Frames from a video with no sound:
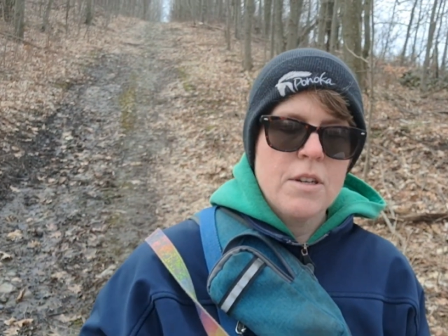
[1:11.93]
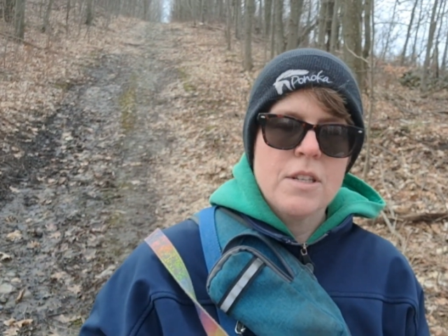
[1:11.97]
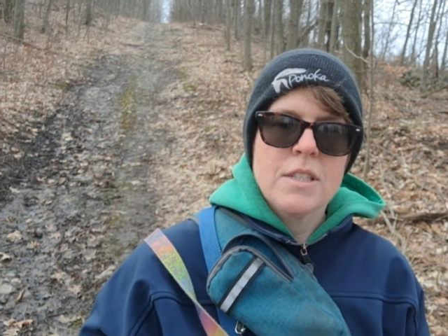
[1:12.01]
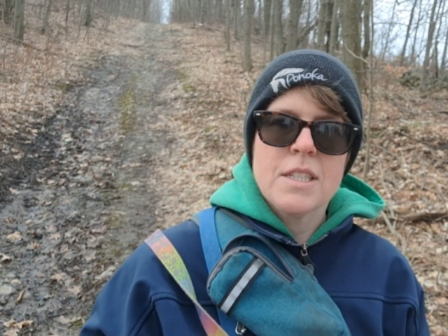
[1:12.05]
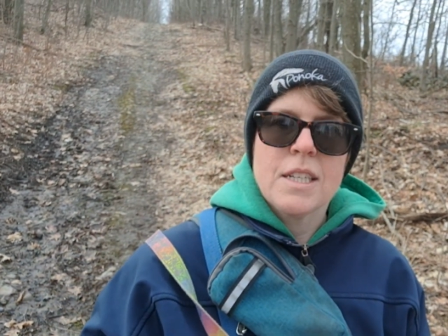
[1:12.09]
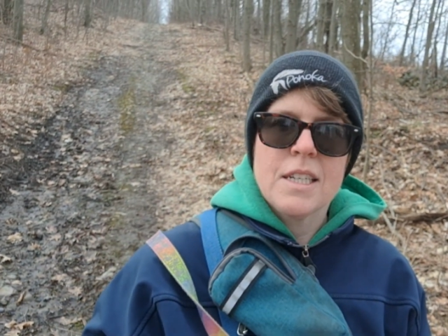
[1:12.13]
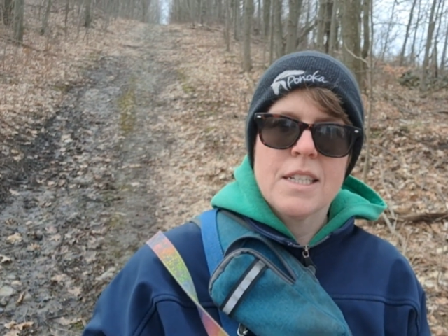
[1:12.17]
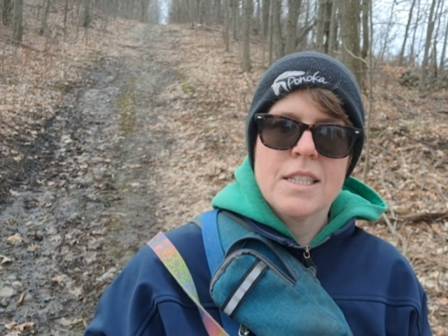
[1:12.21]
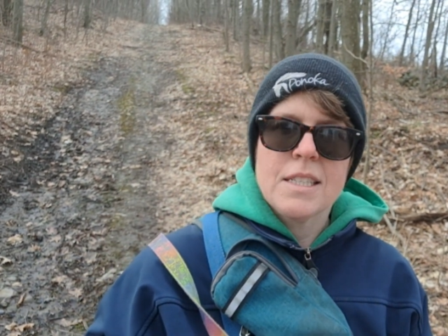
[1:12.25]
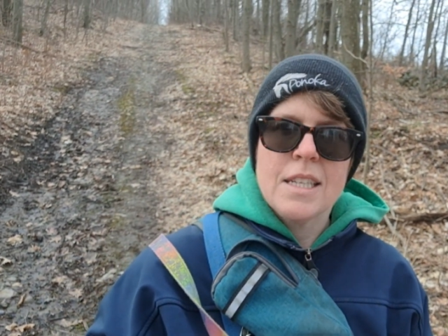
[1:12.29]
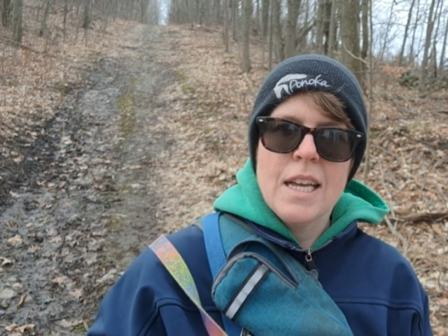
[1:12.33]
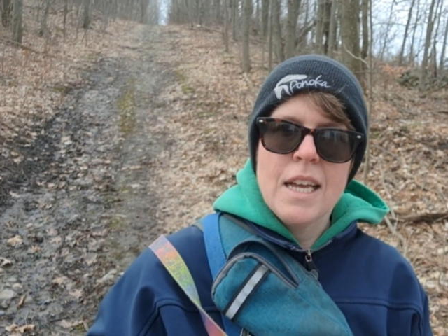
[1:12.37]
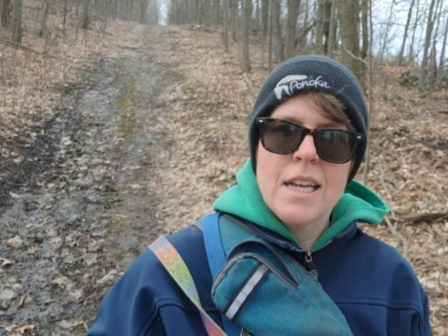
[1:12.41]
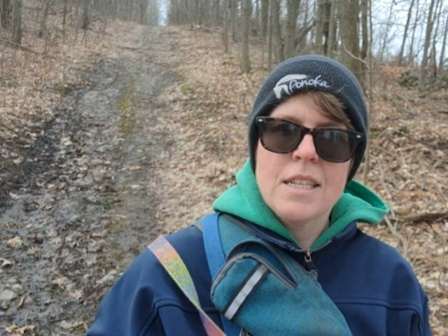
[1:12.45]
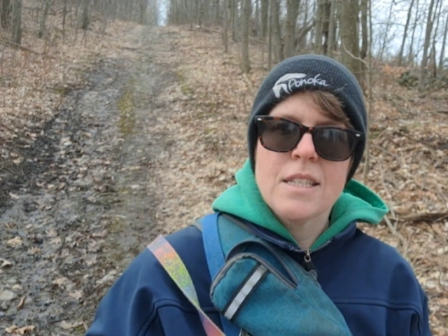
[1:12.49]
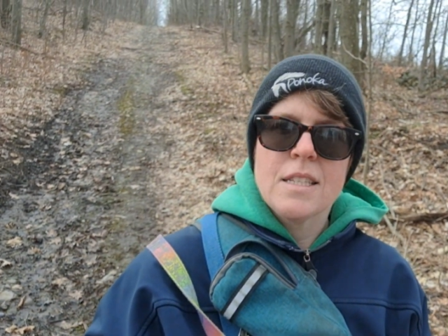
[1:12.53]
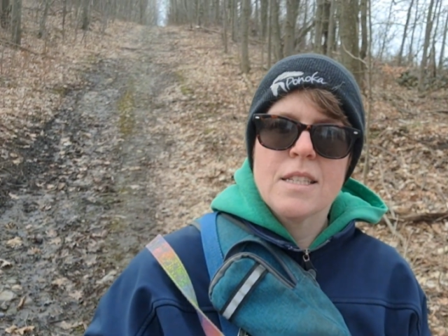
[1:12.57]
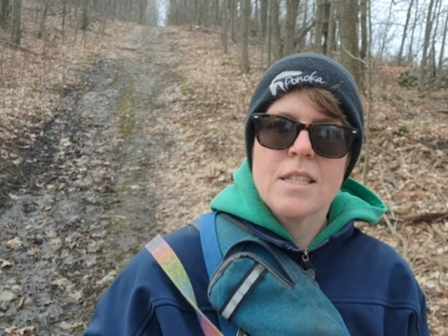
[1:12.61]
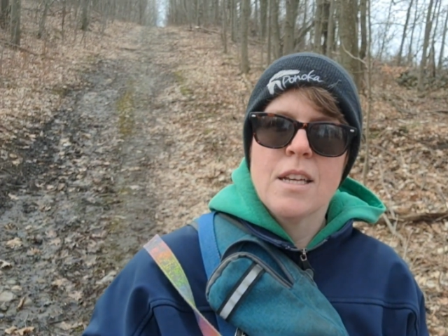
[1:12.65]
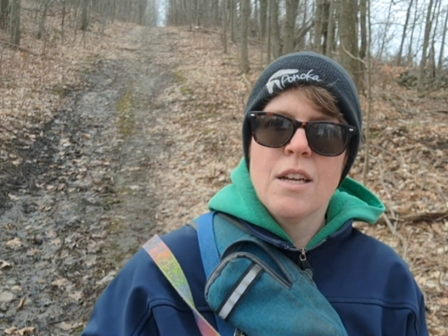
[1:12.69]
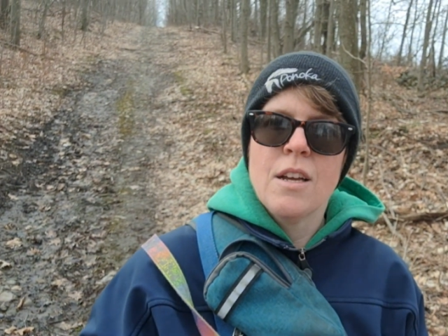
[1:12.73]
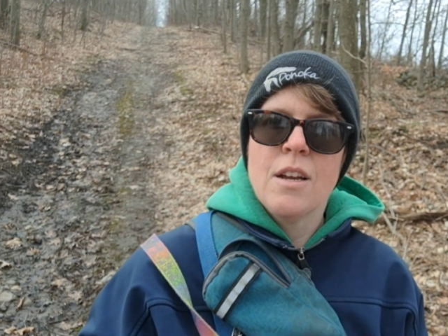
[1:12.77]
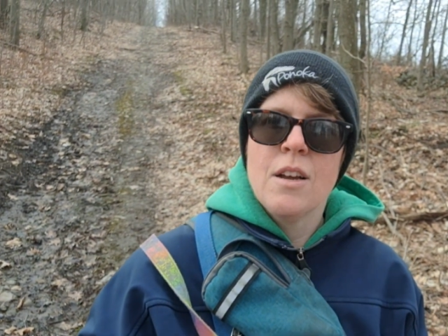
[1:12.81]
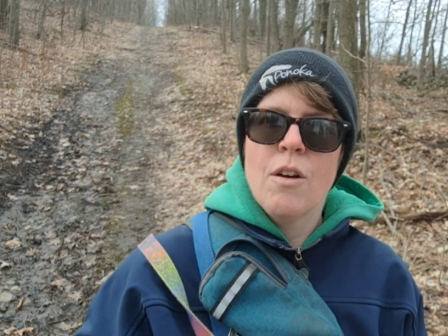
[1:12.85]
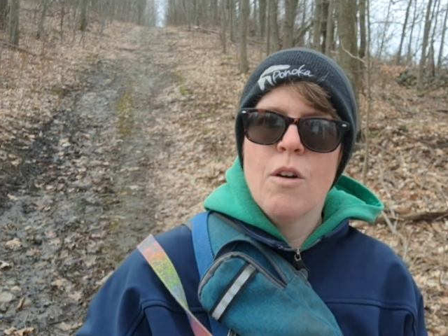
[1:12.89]

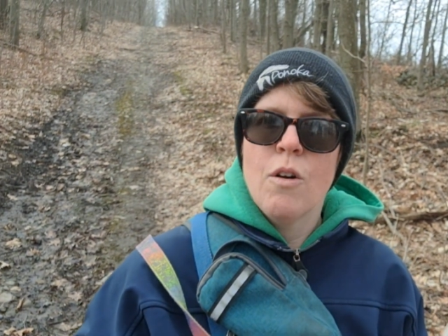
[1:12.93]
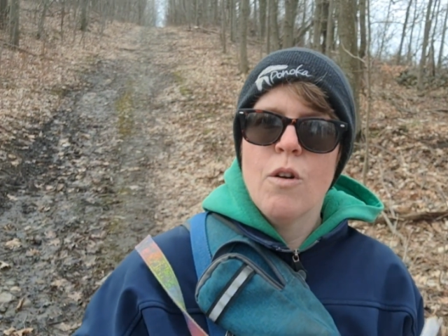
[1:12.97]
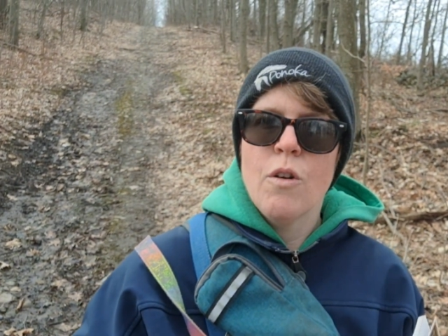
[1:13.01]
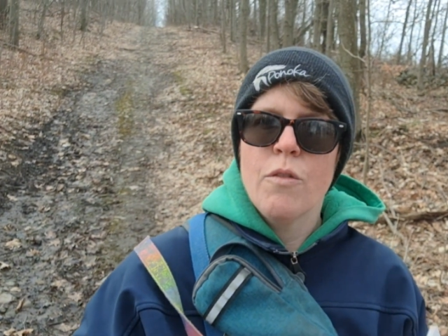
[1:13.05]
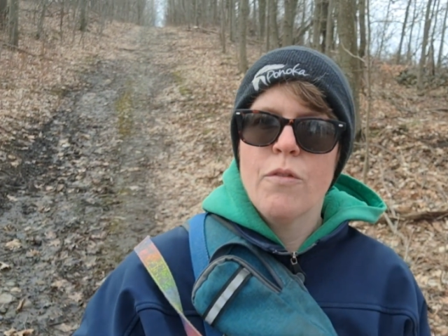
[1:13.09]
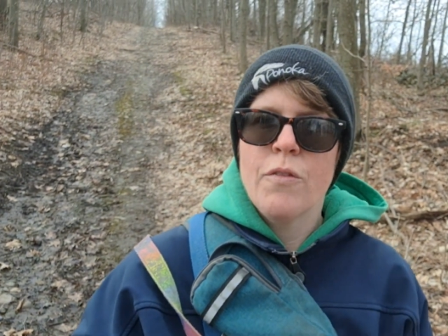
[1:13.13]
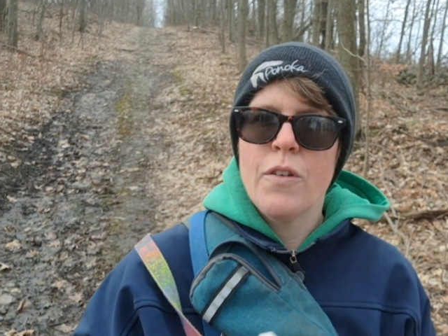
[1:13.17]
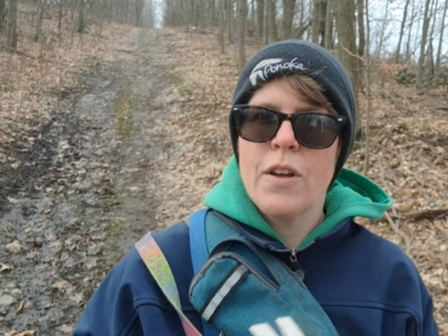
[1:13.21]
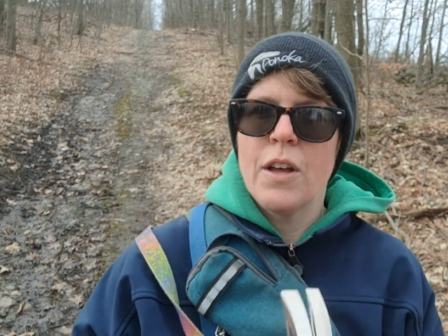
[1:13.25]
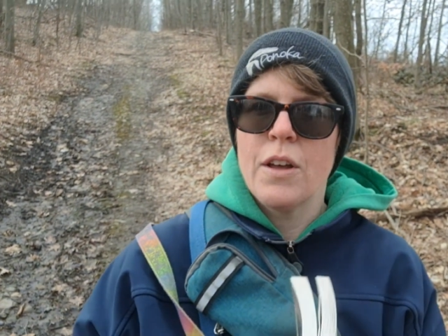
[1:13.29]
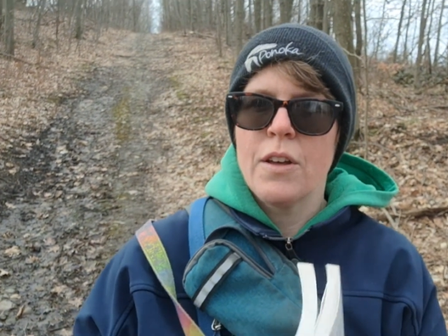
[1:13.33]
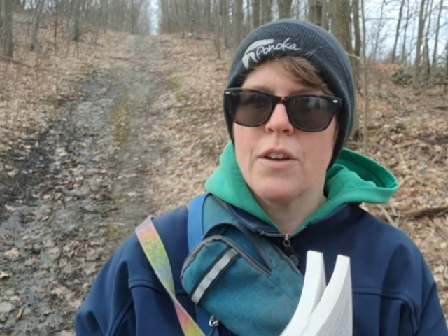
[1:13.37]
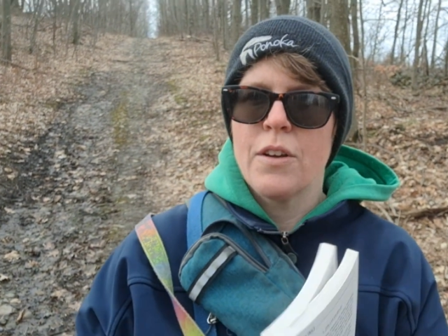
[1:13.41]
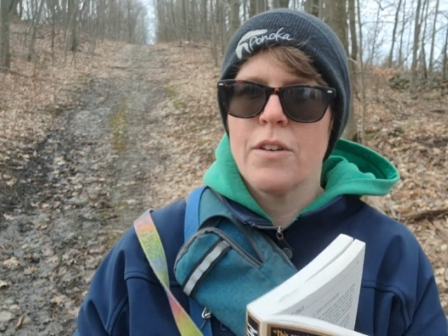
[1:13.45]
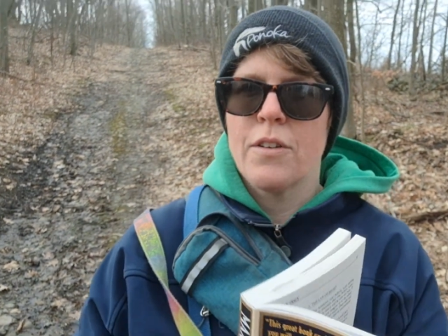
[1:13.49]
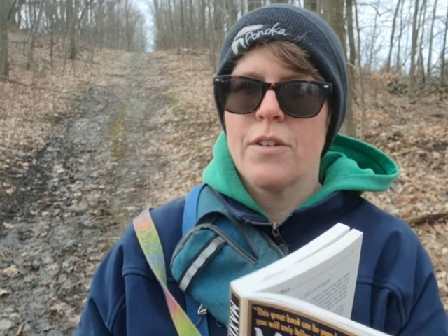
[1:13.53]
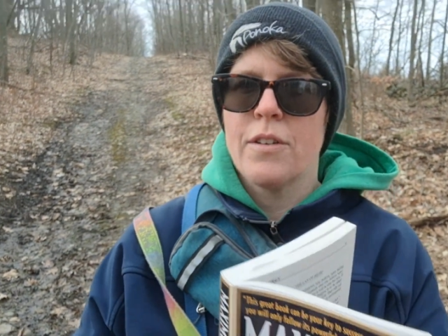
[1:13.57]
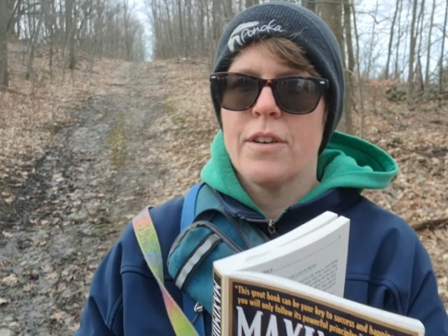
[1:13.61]
success or failure.